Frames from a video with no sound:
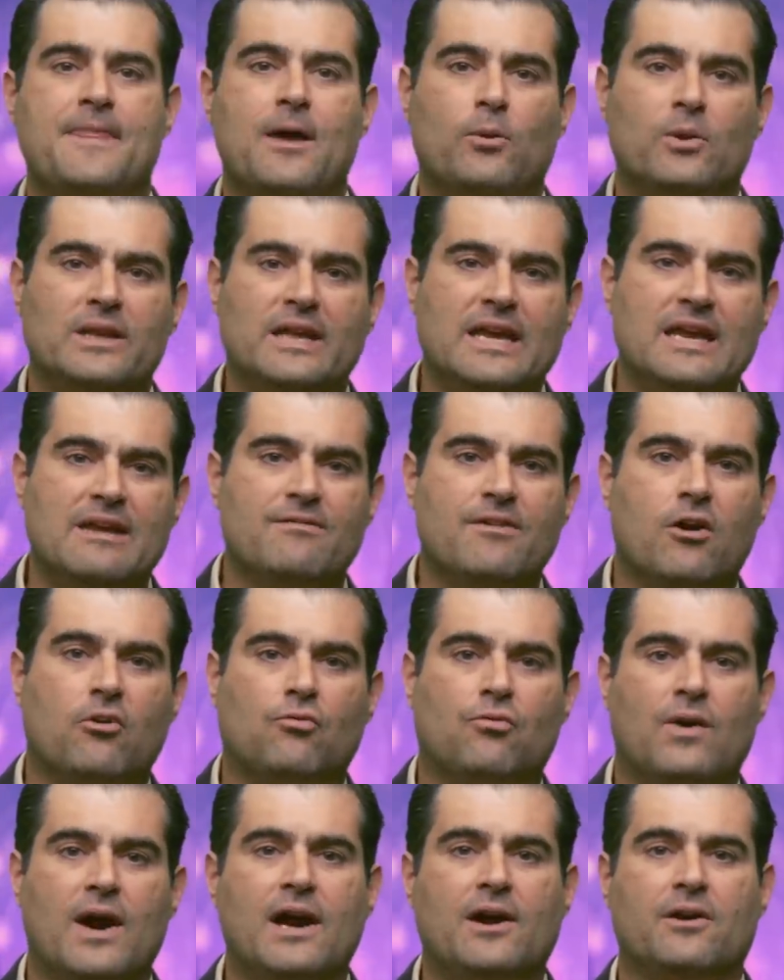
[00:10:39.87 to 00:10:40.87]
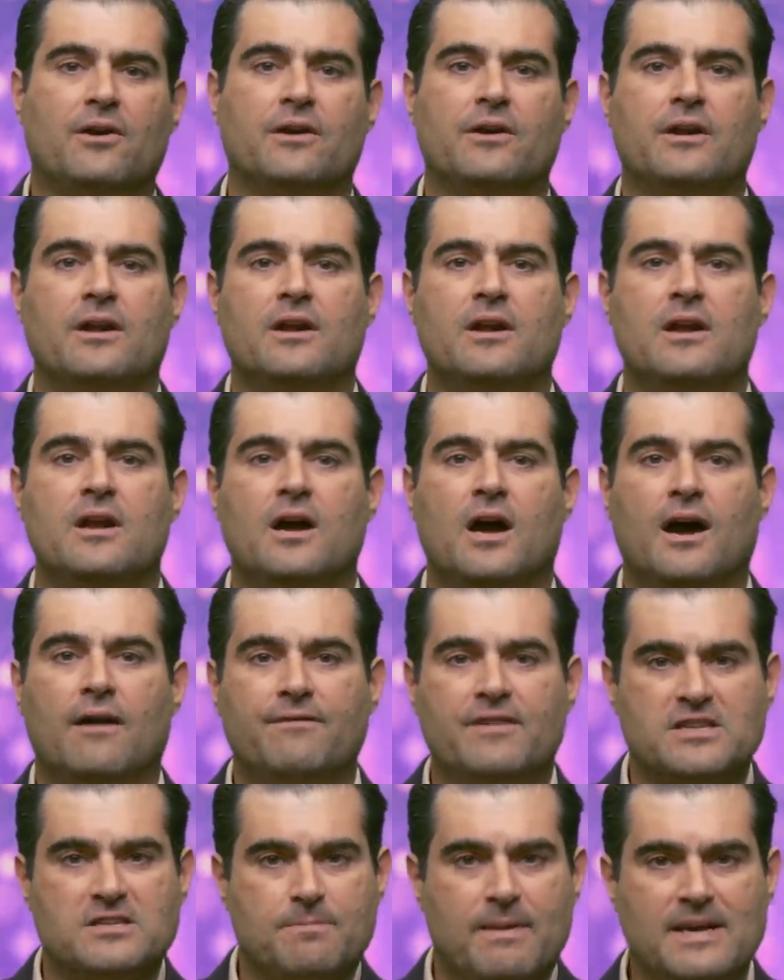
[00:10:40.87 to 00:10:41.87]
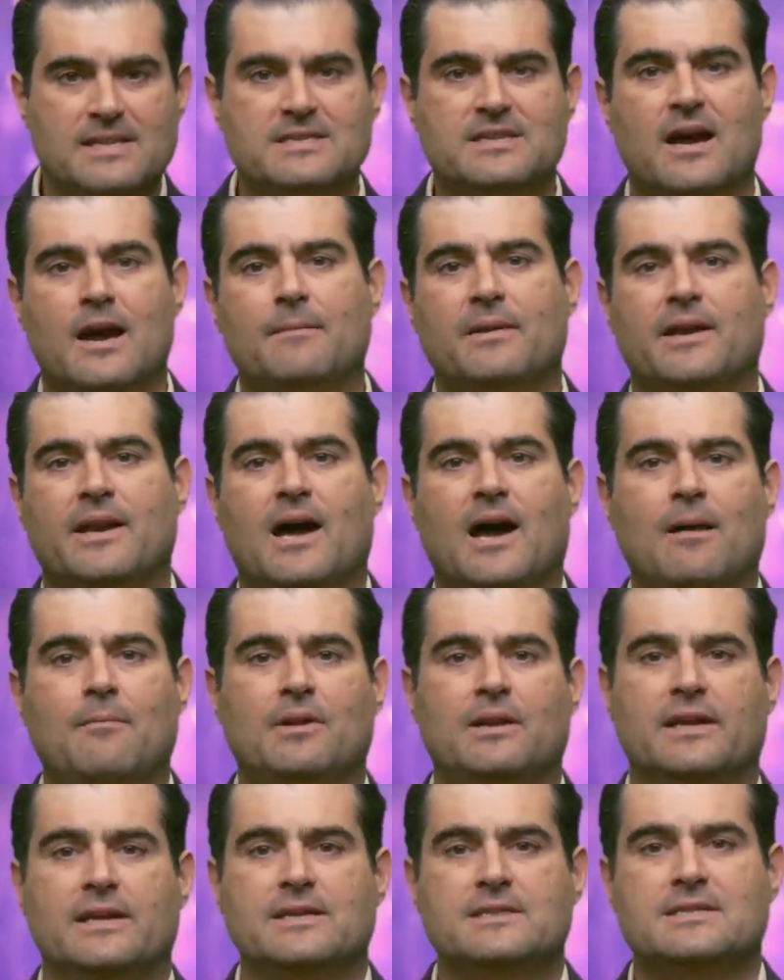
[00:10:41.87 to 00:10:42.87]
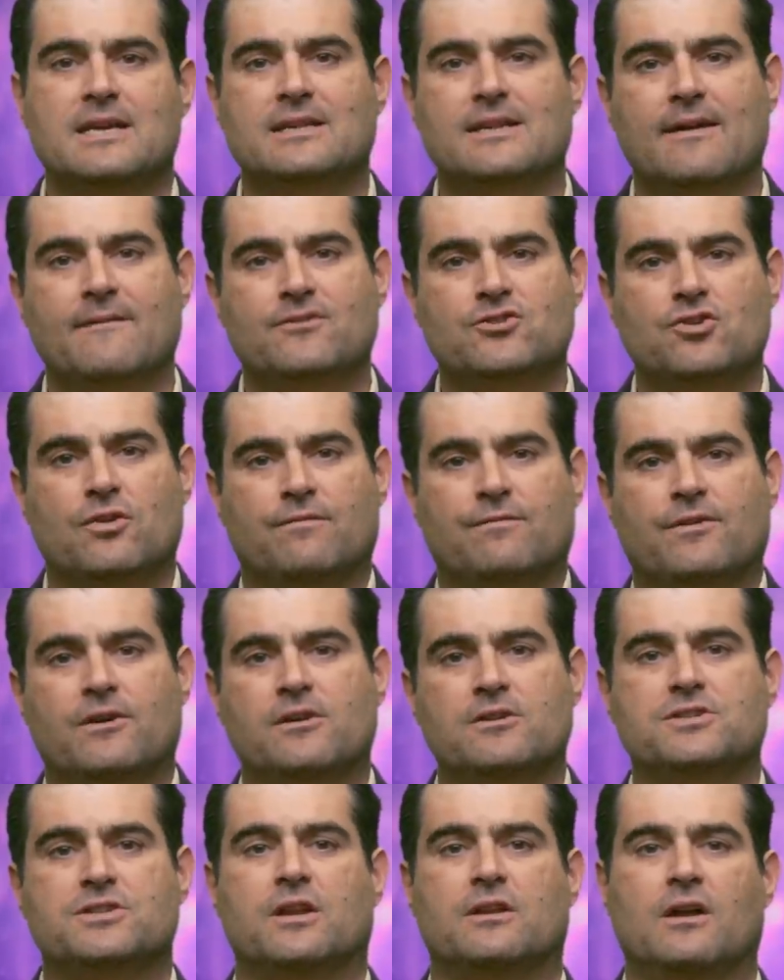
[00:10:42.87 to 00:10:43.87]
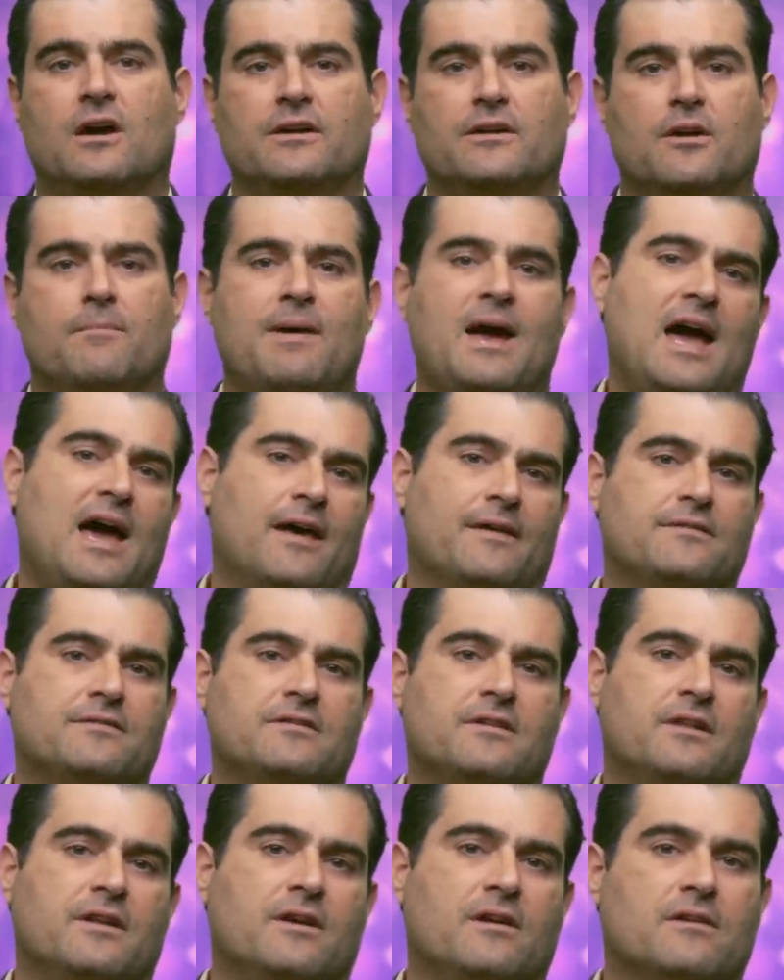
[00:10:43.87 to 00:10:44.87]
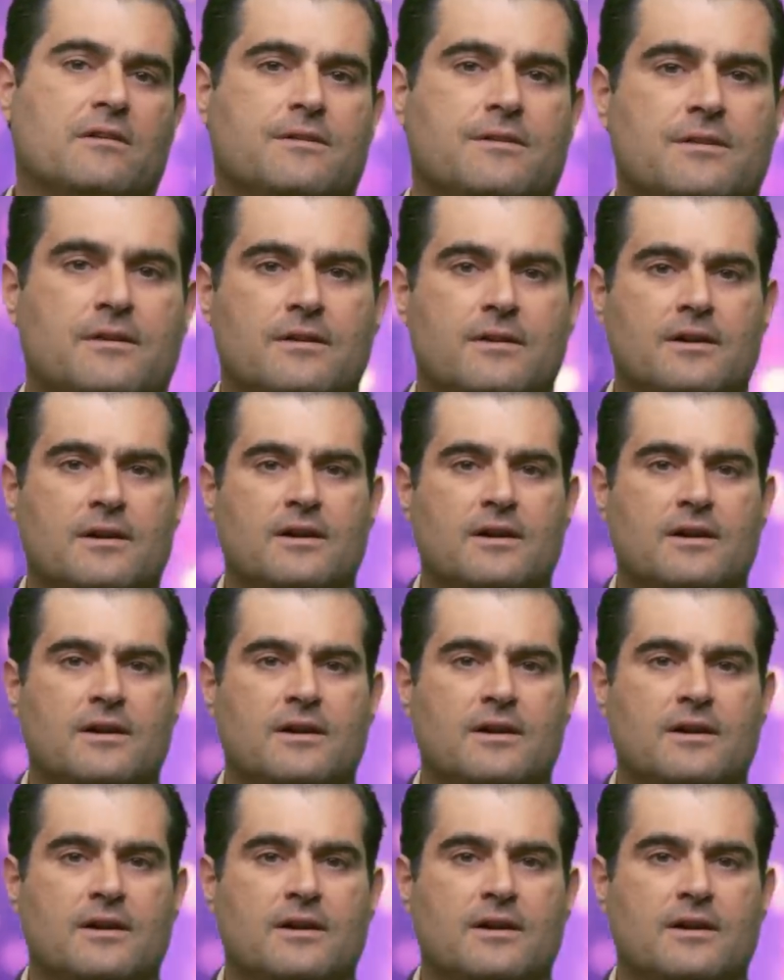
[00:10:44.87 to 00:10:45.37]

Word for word: that would leave a record of the space-time anomalies that they've traversed along their paths to the Earth.